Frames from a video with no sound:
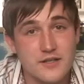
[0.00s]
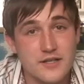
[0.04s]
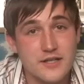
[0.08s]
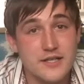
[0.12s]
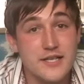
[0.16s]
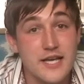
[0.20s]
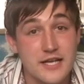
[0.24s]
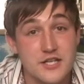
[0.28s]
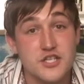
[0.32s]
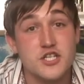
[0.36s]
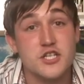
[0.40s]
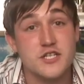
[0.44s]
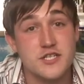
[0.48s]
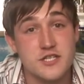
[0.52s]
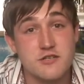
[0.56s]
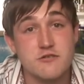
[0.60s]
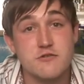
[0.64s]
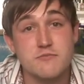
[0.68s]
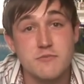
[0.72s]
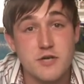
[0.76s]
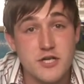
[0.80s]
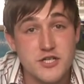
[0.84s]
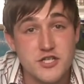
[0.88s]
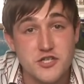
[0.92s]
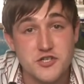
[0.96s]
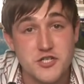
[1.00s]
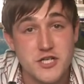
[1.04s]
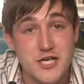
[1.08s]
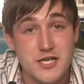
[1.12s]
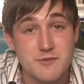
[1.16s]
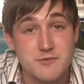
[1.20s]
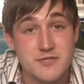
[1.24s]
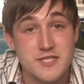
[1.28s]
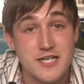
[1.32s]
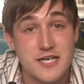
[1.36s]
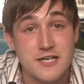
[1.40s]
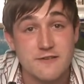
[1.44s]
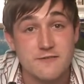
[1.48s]
Yeah, just to remind you,
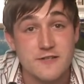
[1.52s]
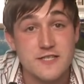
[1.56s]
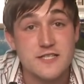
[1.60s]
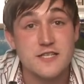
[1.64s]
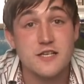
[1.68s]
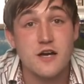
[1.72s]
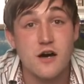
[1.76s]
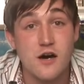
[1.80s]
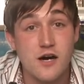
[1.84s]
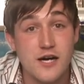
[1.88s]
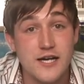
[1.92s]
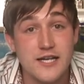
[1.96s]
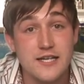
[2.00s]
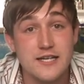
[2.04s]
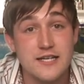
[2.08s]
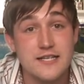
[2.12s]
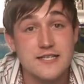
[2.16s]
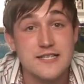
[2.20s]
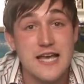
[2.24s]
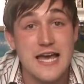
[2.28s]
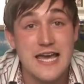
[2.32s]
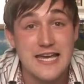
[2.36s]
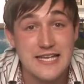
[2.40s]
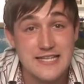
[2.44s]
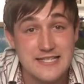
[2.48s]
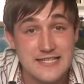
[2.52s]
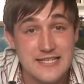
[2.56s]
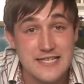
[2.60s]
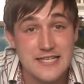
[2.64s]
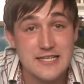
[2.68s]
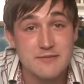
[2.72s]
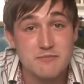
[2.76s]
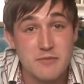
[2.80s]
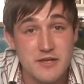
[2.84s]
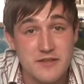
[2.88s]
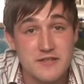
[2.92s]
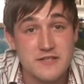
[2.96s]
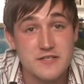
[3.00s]
James Davis, Kai is
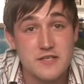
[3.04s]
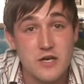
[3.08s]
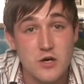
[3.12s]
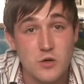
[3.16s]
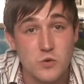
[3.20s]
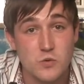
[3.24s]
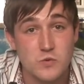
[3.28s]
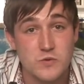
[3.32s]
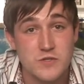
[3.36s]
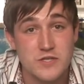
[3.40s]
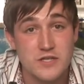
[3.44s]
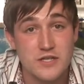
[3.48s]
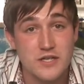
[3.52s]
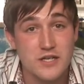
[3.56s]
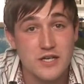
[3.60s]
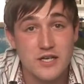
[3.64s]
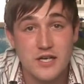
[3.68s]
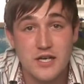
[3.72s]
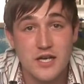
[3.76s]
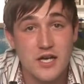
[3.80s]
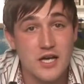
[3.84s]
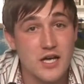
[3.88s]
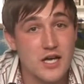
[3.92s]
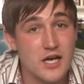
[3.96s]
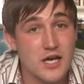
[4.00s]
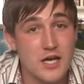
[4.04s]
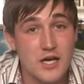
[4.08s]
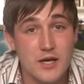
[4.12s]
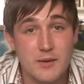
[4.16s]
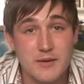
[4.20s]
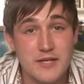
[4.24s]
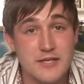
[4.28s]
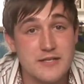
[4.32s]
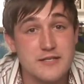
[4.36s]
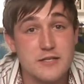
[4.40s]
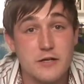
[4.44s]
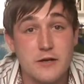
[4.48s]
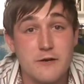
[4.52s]
18 months old
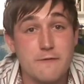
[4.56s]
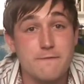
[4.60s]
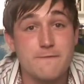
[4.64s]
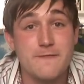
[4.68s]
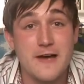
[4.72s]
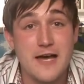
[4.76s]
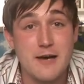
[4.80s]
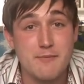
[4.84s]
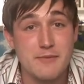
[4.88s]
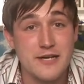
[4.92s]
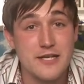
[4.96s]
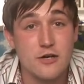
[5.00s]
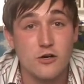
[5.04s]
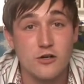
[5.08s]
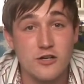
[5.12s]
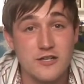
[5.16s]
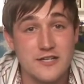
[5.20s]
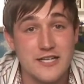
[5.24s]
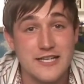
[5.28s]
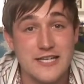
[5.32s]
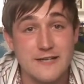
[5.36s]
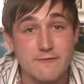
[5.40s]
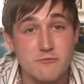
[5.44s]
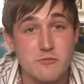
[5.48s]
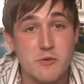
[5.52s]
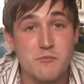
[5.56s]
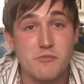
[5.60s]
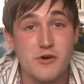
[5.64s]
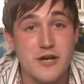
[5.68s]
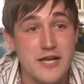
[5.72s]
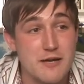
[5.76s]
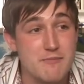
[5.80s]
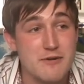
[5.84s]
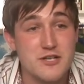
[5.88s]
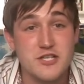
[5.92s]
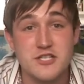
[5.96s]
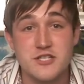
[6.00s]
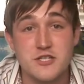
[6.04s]
mean, it's on a family holiday. Give him a break.
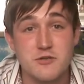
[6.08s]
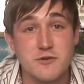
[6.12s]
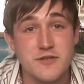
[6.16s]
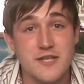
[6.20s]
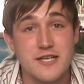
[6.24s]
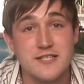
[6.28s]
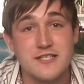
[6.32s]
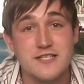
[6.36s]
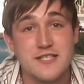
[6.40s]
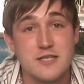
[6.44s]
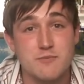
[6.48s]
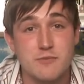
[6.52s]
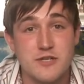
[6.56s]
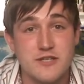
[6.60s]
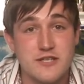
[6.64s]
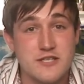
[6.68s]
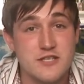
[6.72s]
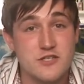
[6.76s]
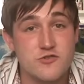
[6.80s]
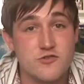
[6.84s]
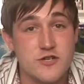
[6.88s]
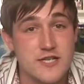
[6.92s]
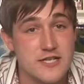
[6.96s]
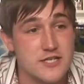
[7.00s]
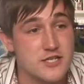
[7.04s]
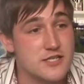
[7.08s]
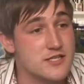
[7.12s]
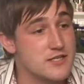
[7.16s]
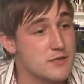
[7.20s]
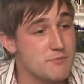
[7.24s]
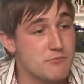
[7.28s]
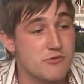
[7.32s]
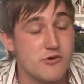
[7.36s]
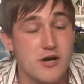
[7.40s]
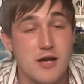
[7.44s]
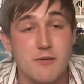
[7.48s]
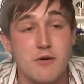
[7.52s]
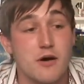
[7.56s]
Imagine doing that to someone in the street, just a
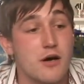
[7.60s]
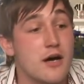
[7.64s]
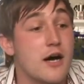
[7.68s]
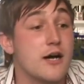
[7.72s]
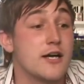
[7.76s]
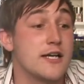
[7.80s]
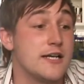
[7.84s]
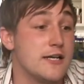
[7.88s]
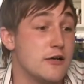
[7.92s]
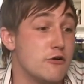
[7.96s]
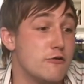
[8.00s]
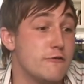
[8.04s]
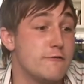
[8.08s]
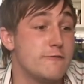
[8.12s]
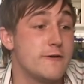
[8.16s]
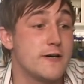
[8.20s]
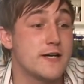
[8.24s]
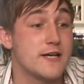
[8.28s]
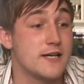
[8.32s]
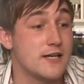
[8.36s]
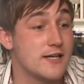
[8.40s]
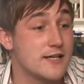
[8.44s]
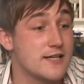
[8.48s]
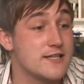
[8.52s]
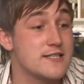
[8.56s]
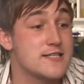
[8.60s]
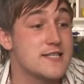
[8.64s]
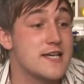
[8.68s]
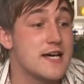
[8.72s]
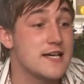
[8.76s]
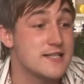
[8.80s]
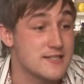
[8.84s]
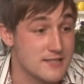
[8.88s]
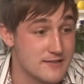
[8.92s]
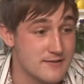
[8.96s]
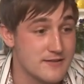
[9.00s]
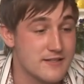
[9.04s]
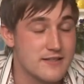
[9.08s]
proud, ugly little fucker like his
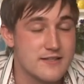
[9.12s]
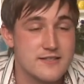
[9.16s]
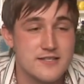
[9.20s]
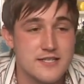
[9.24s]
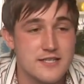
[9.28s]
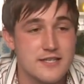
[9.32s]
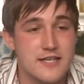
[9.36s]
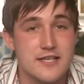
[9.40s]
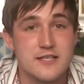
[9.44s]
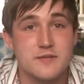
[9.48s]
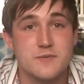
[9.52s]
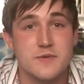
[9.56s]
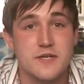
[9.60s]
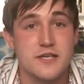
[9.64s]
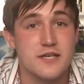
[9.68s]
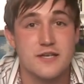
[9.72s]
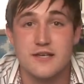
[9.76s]
dad. See you next week.